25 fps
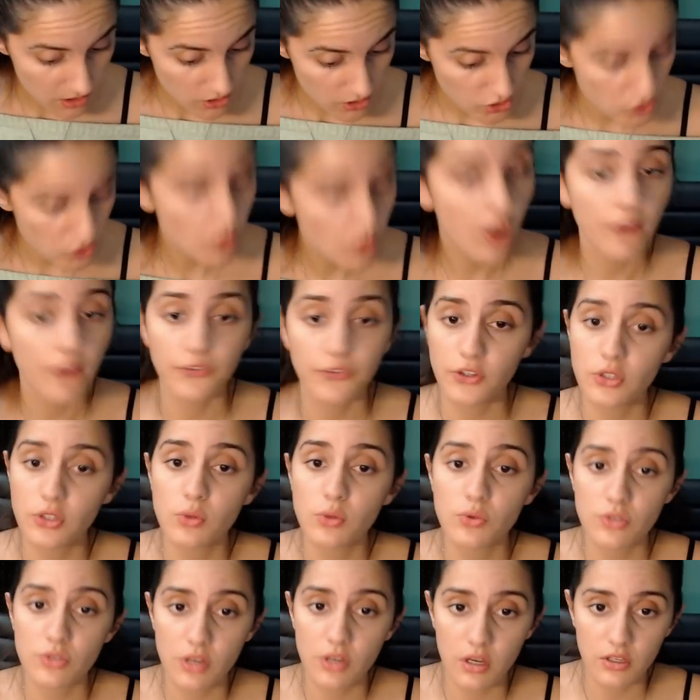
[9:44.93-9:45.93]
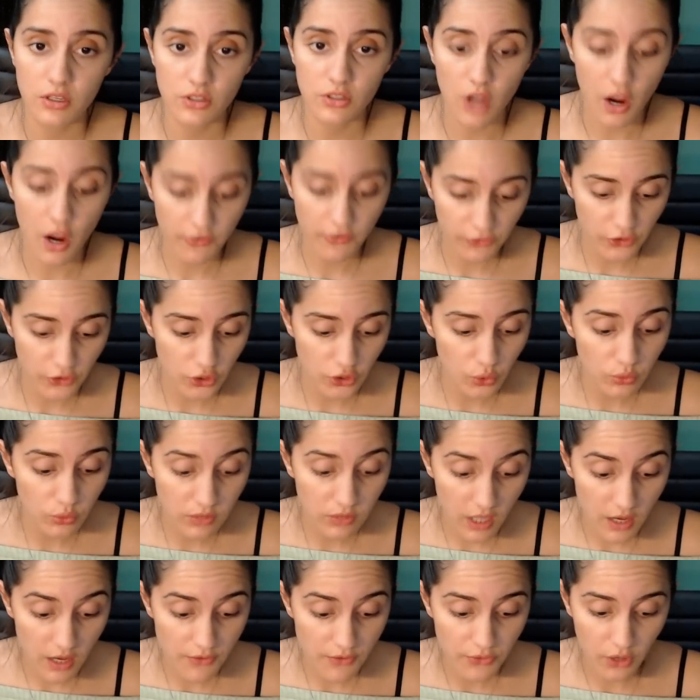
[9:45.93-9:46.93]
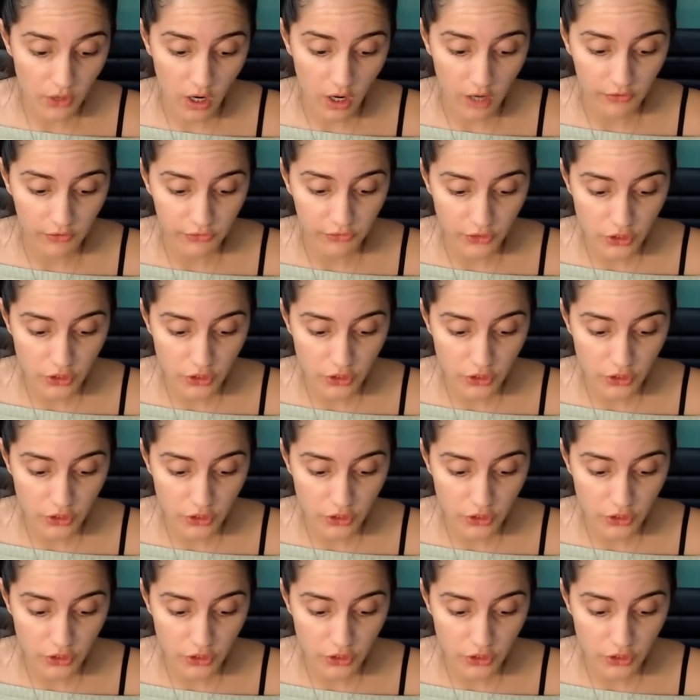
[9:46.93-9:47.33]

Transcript: to offer you love or offer